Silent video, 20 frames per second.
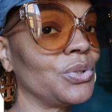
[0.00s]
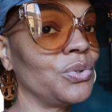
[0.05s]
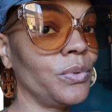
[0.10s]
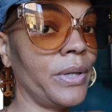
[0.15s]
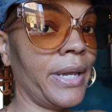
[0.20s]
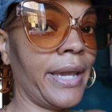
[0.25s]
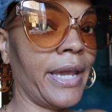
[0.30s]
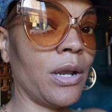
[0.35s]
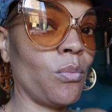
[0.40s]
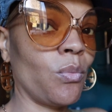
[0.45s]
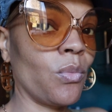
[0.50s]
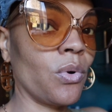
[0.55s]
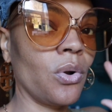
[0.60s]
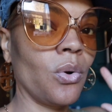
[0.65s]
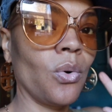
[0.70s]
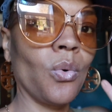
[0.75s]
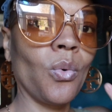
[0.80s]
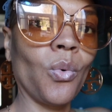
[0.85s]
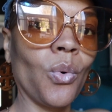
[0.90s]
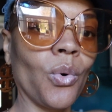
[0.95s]
a new camera
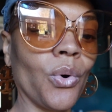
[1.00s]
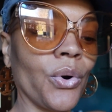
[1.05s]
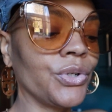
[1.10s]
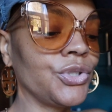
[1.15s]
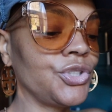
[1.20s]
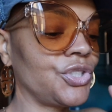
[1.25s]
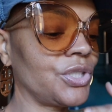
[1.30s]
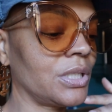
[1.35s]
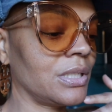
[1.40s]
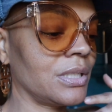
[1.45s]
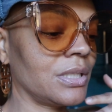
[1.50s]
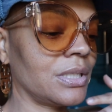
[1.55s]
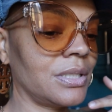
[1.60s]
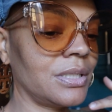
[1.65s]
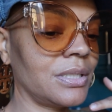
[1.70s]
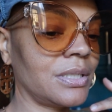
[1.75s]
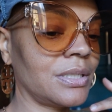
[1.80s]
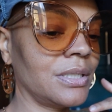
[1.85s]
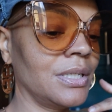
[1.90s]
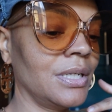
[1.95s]
or
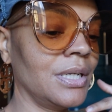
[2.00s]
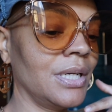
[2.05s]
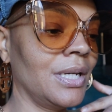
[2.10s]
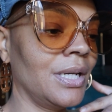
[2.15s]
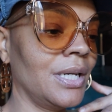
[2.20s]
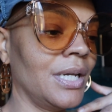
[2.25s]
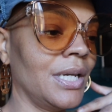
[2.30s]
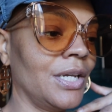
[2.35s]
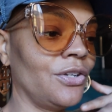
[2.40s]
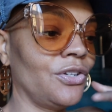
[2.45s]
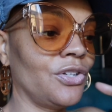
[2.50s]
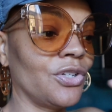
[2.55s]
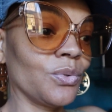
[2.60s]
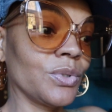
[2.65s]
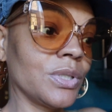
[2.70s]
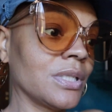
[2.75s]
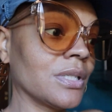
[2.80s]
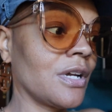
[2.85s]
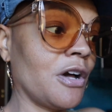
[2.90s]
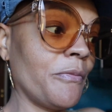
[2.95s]
just, you know,
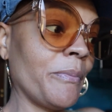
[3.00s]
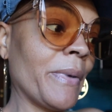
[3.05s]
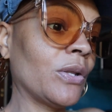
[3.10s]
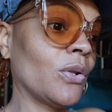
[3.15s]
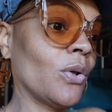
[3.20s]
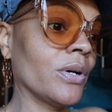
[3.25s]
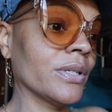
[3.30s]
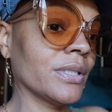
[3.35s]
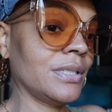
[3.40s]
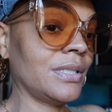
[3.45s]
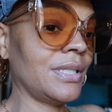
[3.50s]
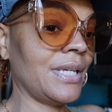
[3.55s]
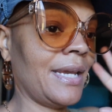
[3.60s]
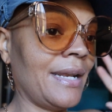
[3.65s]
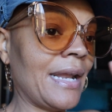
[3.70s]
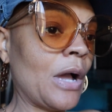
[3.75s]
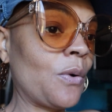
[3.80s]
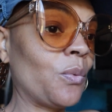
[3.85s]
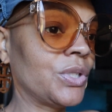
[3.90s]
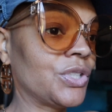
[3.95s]
just cut my losses,
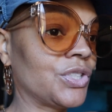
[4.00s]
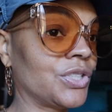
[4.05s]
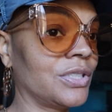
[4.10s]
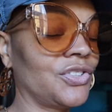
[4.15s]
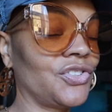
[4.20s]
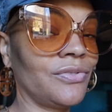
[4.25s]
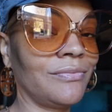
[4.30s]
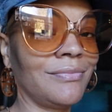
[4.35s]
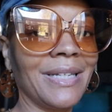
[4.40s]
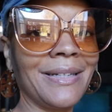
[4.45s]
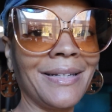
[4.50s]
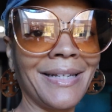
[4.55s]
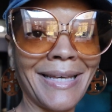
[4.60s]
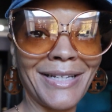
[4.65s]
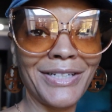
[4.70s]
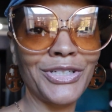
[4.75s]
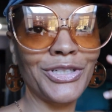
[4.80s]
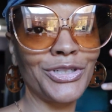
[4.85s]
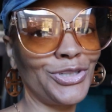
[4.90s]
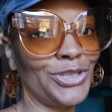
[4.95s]
and I was
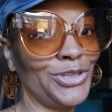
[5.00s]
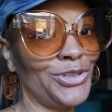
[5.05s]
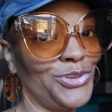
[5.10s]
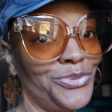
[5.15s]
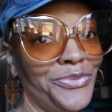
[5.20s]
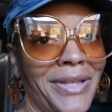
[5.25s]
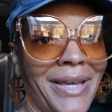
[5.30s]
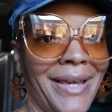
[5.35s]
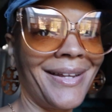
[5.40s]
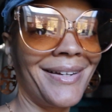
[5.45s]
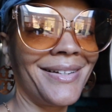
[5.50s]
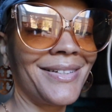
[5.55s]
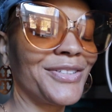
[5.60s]
led to do that.